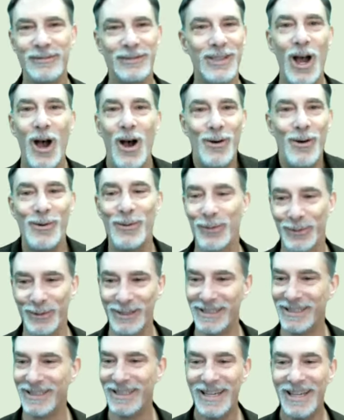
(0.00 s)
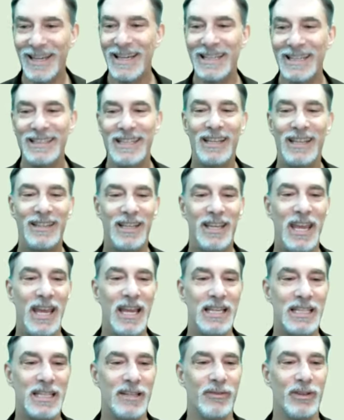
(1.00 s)
Don't. Take the
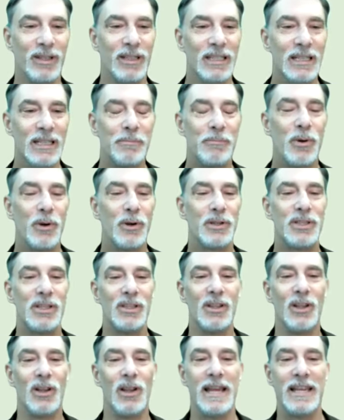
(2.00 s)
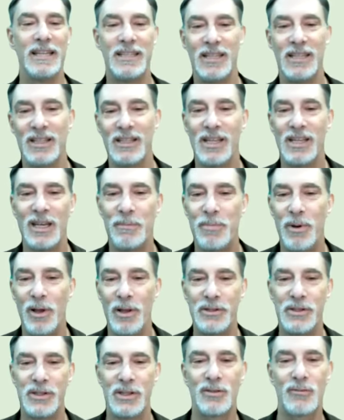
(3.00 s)
case of a person the Lansing City
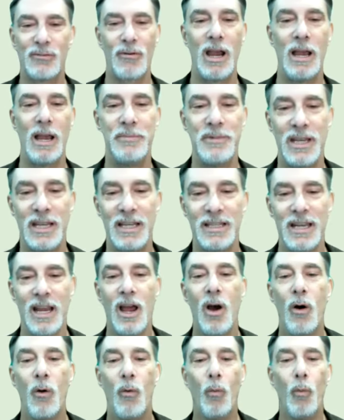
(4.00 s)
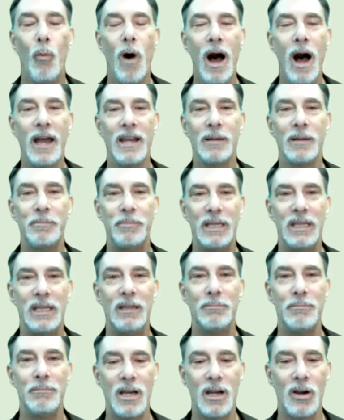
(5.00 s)
Pulse describes as
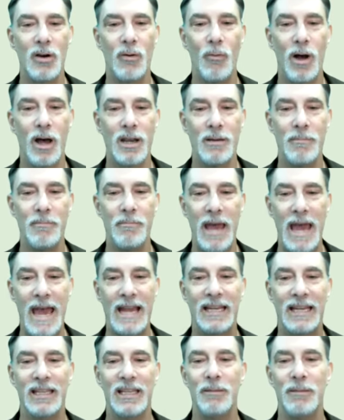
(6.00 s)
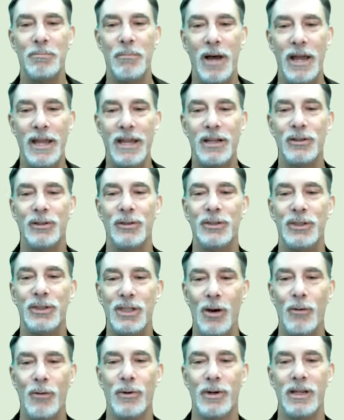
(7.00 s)
wannabe marijuana magnate Michael
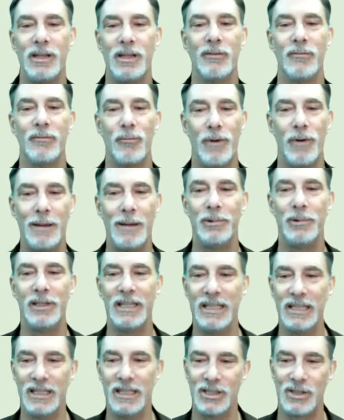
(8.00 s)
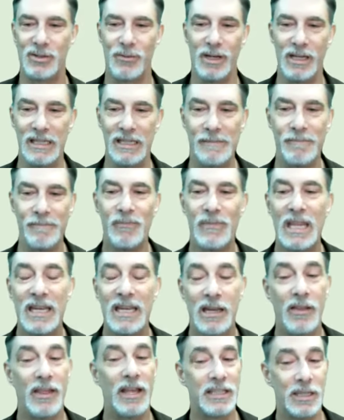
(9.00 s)
Doherty of Rehbel Industries.
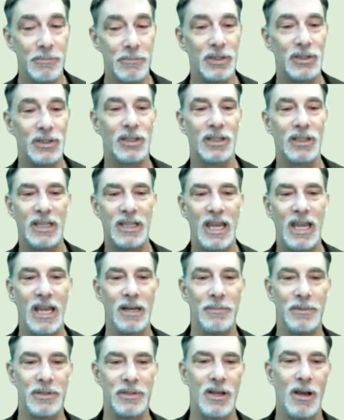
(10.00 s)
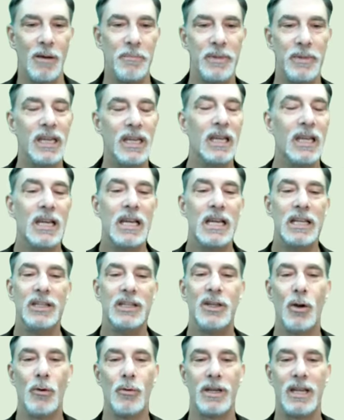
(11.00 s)
Now, that's a Michigan cannabis company.
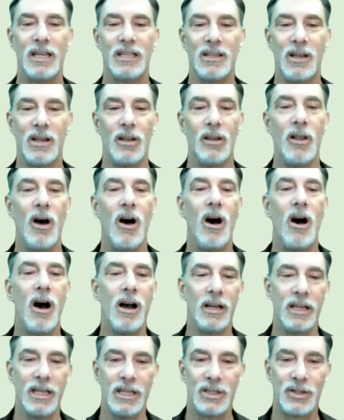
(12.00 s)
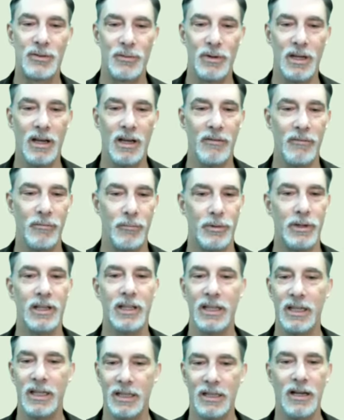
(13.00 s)
Doherty has a long history of
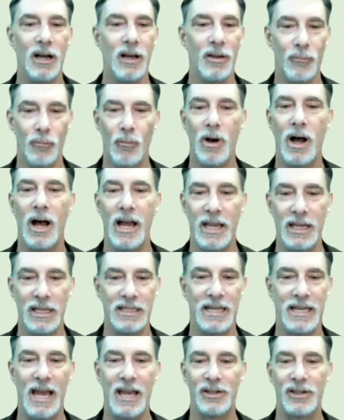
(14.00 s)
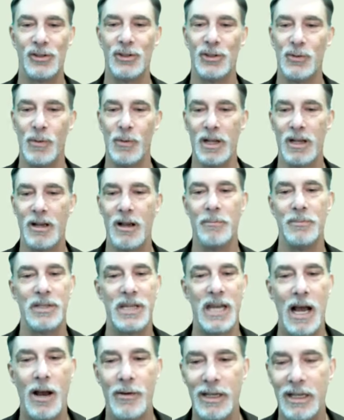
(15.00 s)
really unwise actions when it comes
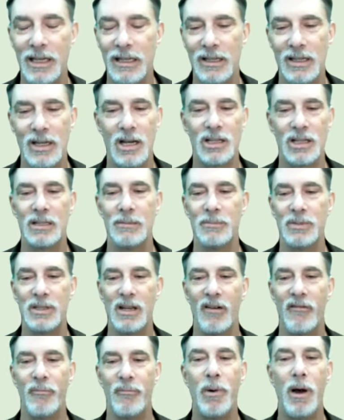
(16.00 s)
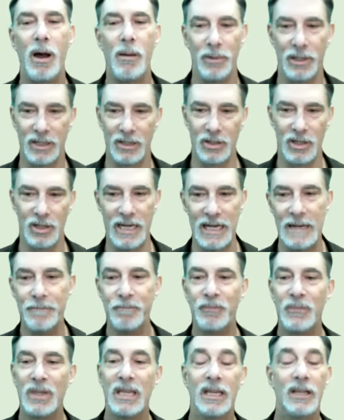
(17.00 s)
to how he conducts himself publicly.
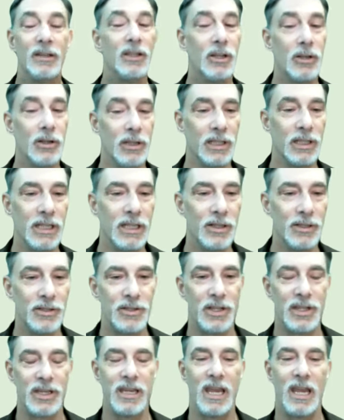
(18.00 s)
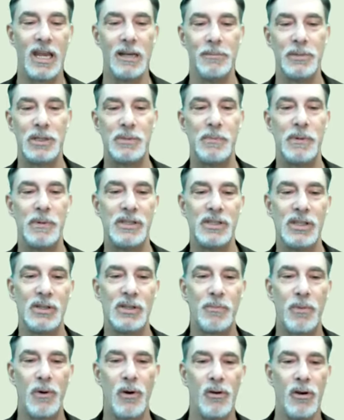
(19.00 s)
In the early years of the cannabis business
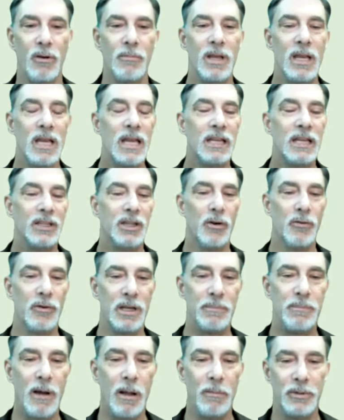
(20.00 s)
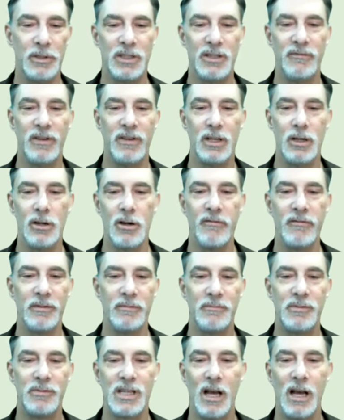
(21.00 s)
program, Doherty published a video of
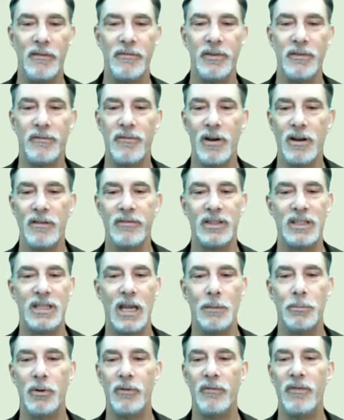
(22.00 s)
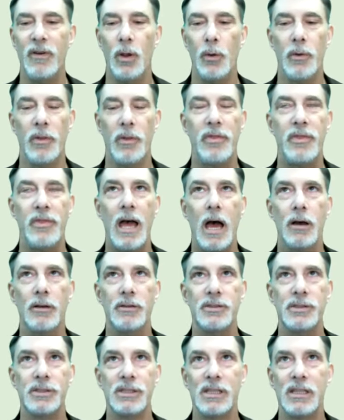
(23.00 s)
himself in front of a table filled with
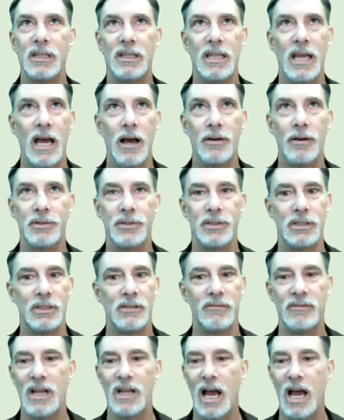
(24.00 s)
thousands and thousands of